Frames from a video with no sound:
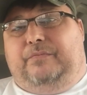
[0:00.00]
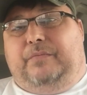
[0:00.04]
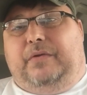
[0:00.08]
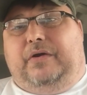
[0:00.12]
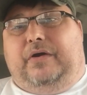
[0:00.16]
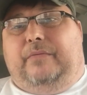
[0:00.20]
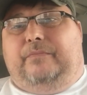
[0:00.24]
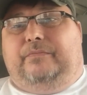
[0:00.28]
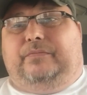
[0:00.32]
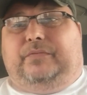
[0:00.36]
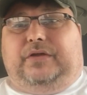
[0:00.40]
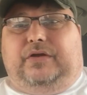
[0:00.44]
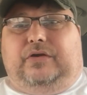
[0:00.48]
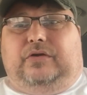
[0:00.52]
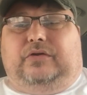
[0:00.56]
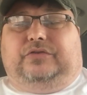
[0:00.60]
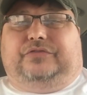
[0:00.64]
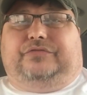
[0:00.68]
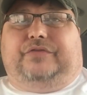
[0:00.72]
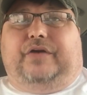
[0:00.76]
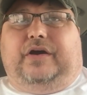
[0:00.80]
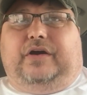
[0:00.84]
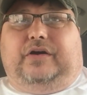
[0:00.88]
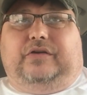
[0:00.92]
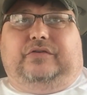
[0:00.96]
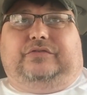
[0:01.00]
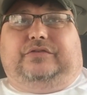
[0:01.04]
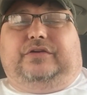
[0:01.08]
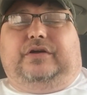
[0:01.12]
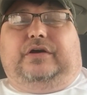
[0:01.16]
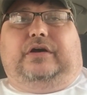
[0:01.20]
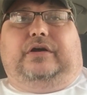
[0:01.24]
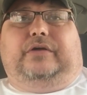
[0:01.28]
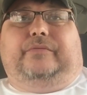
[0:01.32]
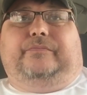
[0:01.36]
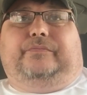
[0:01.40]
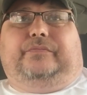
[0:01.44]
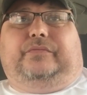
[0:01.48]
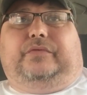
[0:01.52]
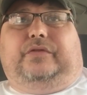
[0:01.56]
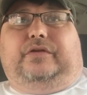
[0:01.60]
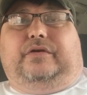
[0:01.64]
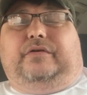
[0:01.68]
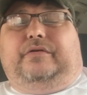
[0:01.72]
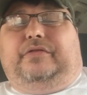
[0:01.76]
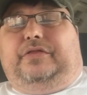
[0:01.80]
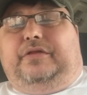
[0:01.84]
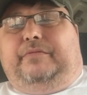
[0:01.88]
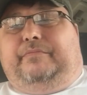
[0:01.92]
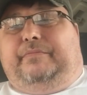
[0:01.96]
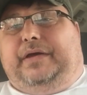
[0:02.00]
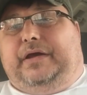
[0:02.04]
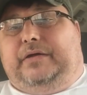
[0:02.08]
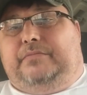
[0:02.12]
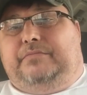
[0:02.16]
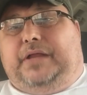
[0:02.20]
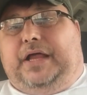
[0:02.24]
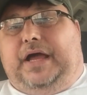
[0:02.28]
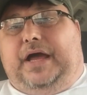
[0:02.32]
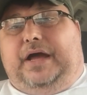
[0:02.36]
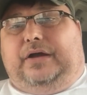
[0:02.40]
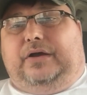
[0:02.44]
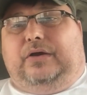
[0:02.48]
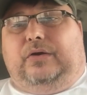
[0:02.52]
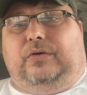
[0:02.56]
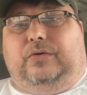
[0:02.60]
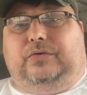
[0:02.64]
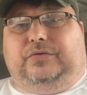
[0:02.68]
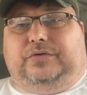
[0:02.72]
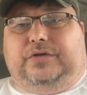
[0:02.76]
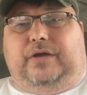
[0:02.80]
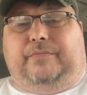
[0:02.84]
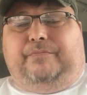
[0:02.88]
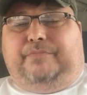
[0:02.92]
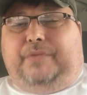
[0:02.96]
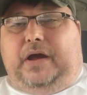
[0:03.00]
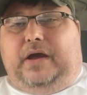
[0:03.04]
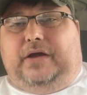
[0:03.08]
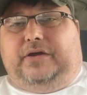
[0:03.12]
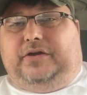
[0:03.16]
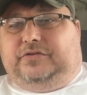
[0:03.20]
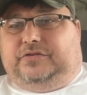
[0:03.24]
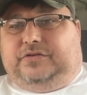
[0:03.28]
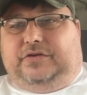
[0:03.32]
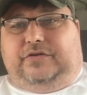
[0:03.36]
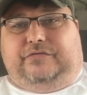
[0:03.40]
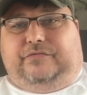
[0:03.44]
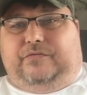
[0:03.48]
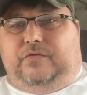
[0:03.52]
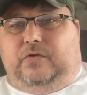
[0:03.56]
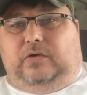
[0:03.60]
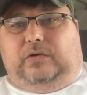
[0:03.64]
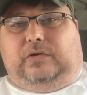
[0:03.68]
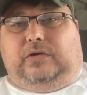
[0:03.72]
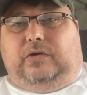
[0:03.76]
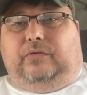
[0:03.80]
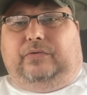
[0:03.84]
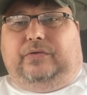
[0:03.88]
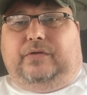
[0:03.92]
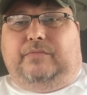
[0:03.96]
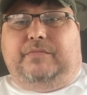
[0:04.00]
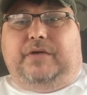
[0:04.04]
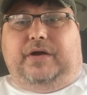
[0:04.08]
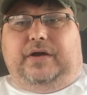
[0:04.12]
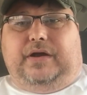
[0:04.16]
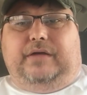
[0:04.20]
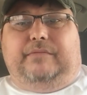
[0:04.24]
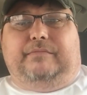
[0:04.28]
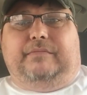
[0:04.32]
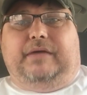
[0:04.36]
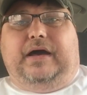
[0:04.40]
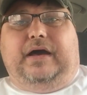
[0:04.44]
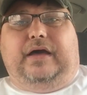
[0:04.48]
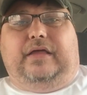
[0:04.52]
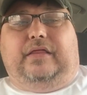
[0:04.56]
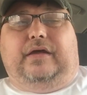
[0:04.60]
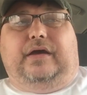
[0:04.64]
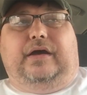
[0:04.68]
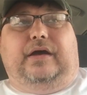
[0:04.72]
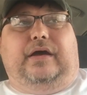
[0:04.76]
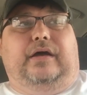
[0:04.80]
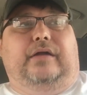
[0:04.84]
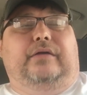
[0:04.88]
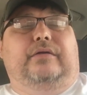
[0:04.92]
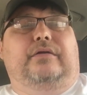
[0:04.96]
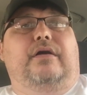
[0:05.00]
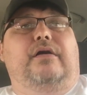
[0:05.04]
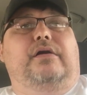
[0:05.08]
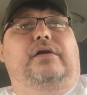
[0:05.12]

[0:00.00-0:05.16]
But as far as the big block goes, I'm probably just going to fork out the money and buy that.